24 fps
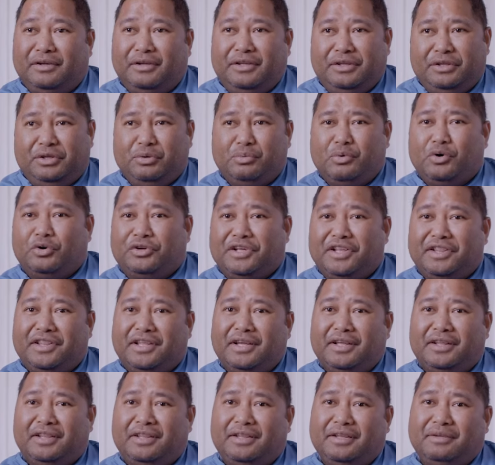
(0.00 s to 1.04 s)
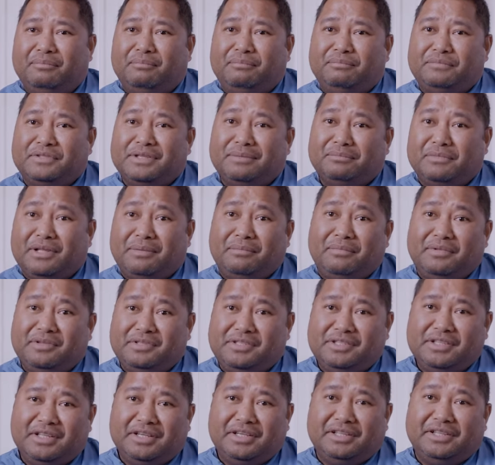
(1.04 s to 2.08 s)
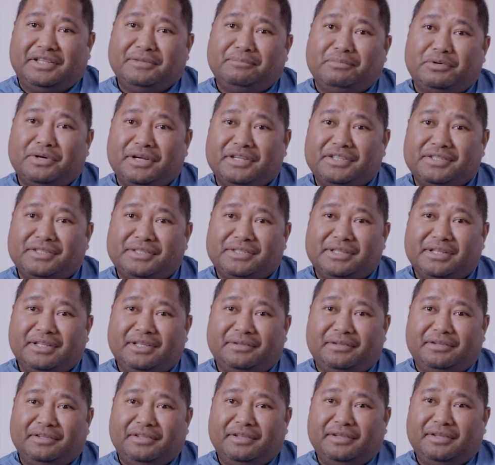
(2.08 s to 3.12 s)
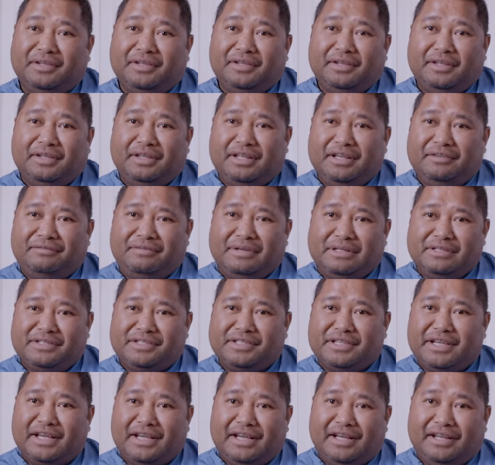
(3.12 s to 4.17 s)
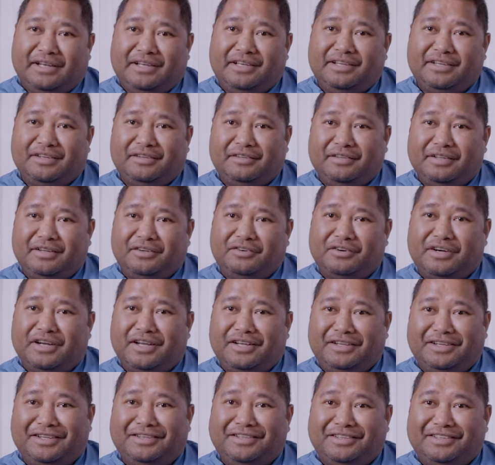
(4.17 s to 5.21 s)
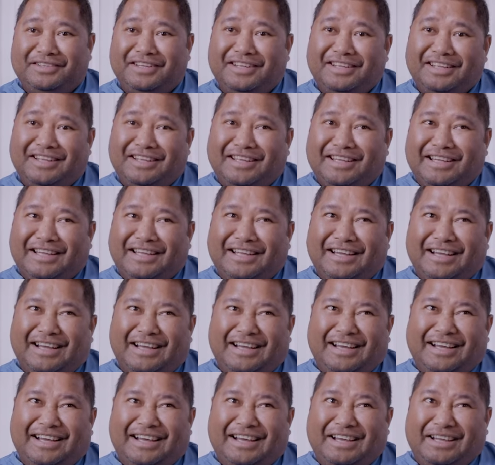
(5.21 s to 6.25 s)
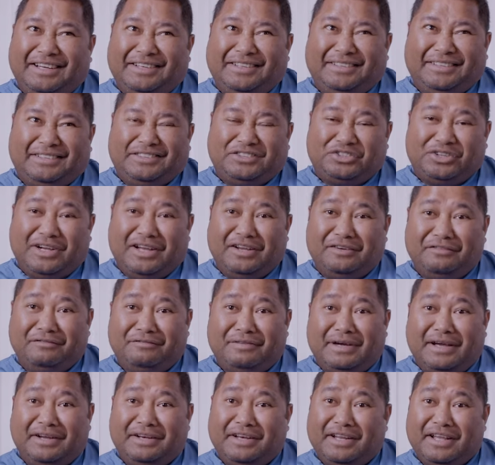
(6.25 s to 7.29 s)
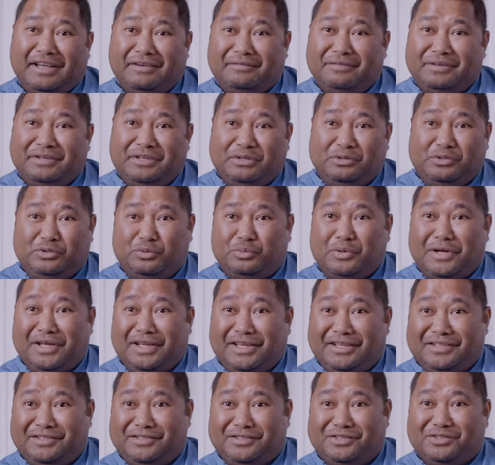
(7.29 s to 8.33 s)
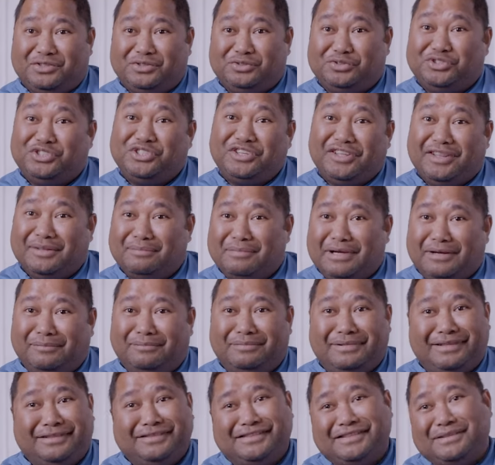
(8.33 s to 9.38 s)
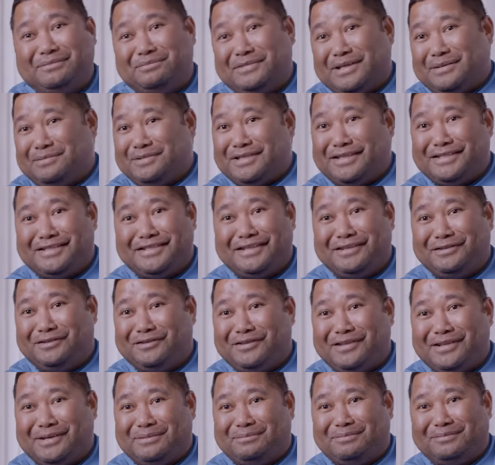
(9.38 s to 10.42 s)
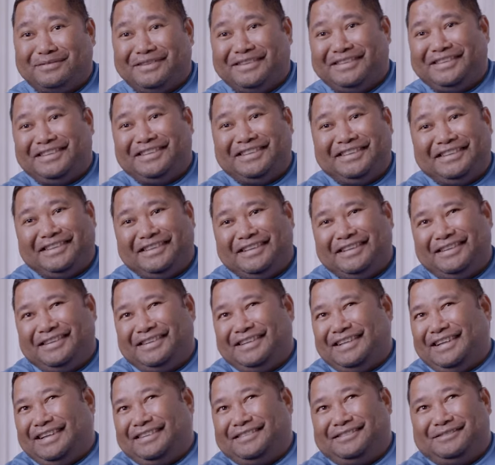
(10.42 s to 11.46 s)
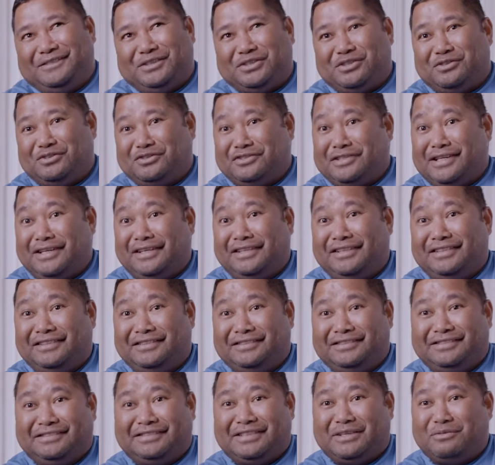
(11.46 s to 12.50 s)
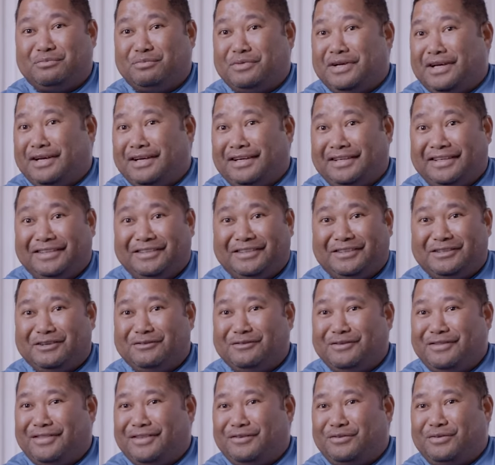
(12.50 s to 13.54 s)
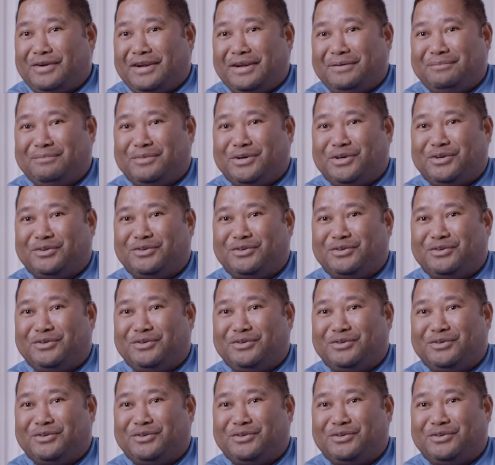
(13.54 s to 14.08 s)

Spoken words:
you walk in there and they are depressed. They feel sad. They're crying. And I try and find avenues, ways to cheer them up. And sometimes I sing to them, like songs like "Somewhere Over the Rainbow"